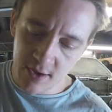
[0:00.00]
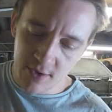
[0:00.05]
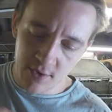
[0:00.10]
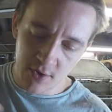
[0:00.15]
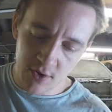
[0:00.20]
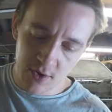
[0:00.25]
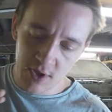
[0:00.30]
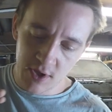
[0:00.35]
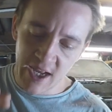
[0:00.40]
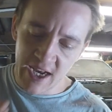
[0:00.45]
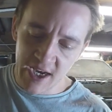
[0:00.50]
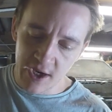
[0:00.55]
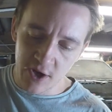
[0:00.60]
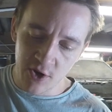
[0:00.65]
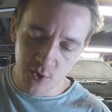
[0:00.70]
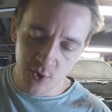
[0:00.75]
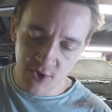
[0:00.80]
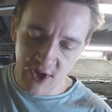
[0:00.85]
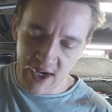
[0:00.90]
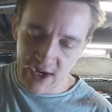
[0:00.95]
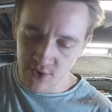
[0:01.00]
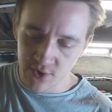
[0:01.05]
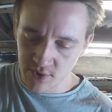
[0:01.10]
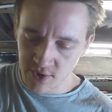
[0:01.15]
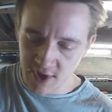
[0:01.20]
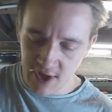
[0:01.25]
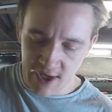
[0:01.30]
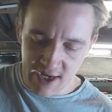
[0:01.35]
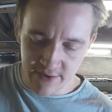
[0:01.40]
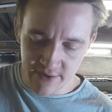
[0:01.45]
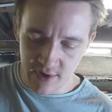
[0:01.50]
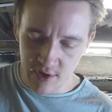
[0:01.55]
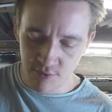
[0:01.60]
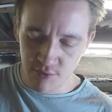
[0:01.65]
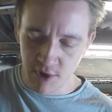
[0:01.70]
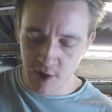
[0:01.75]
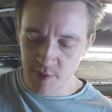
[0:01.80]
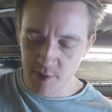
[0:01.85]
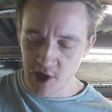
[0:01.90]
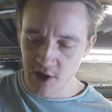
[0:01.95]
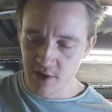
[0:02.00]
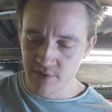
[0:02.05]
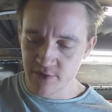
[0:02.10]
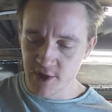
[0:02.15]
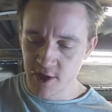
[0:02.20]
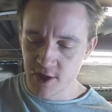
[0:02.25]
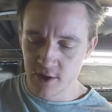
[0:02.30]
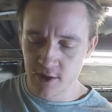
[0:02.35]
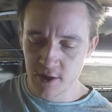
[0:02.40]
let it cool down, gave it a rub over,